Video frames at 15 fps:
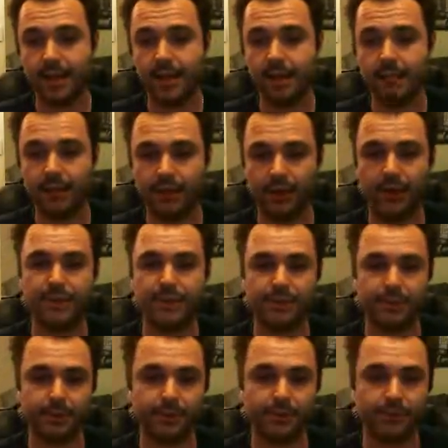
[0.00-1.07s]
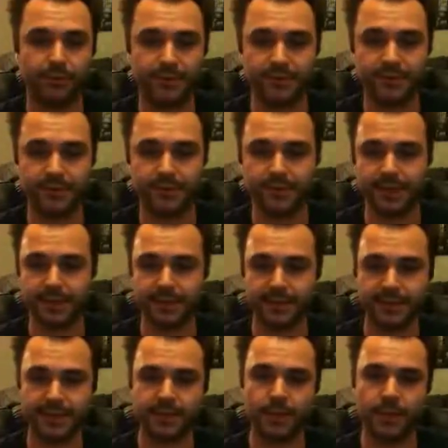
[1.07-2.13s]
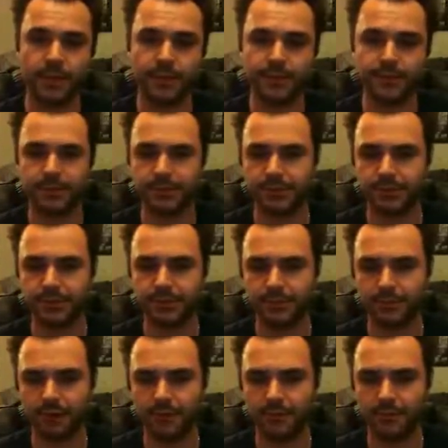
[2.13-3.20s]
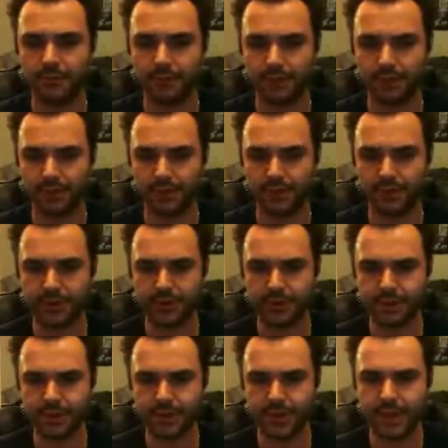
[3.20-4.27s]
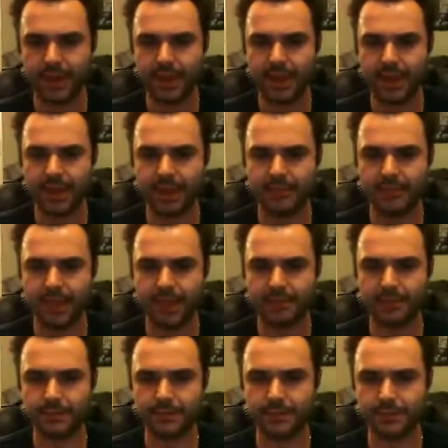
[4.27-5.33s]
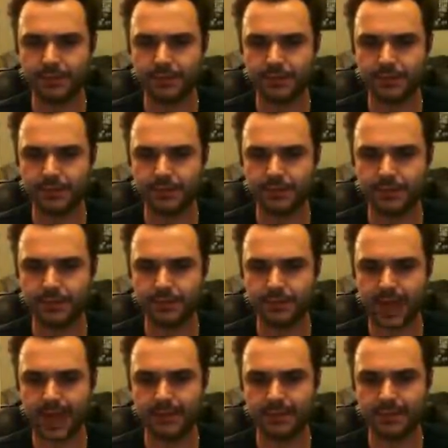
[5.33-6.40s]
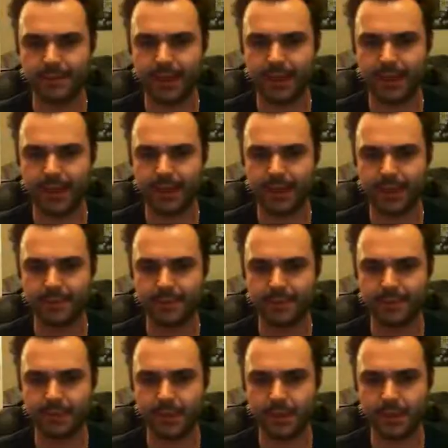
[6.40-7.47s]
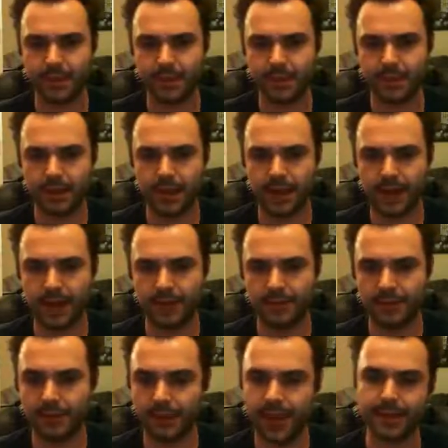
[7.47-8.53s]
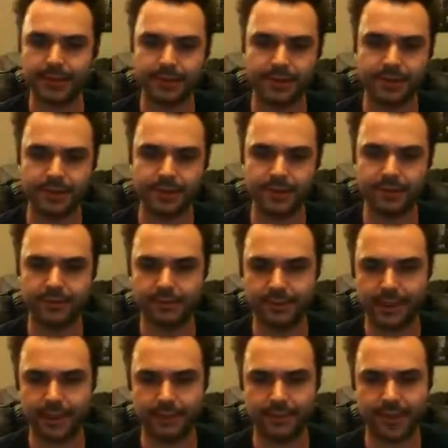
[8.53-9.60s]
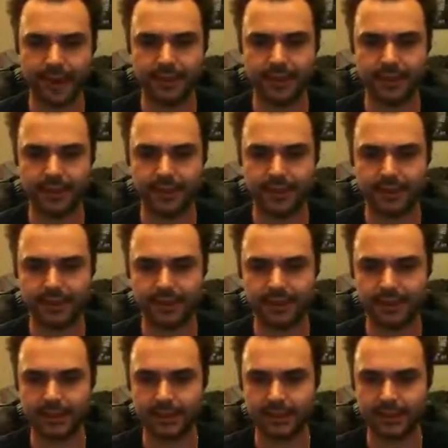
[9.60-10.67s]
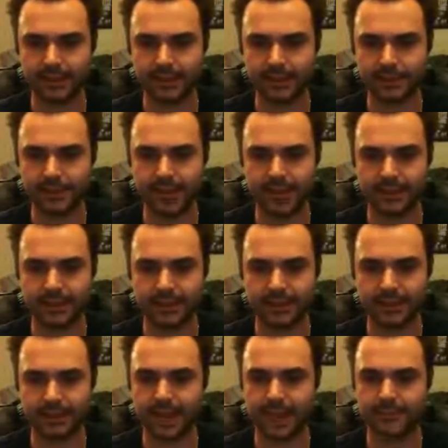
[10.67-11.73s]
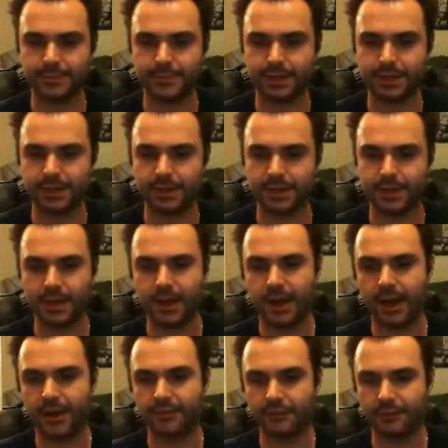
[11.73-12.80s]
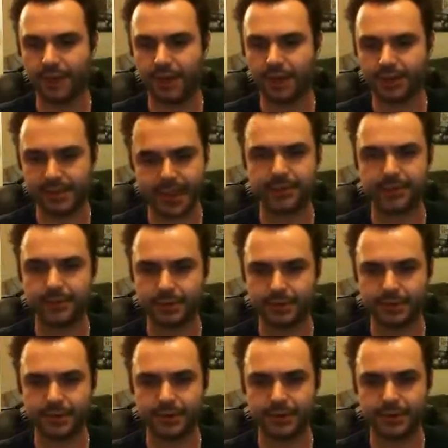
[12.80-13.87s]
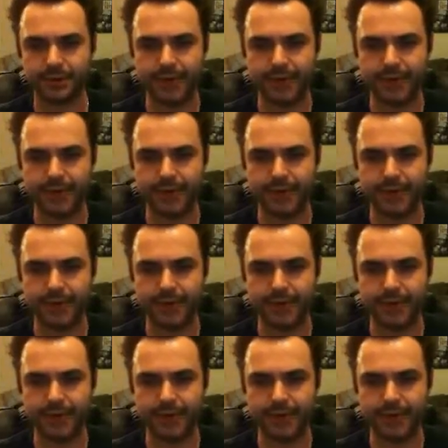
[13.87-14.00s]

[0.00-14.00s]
because Imperial Fist devastators are C1, so he's dodged a comp with those. And the flak missiles to add some AA. Okay, so and I like that. He's planning to use the scouts potentially to deny infiltrating scouting, which is very good.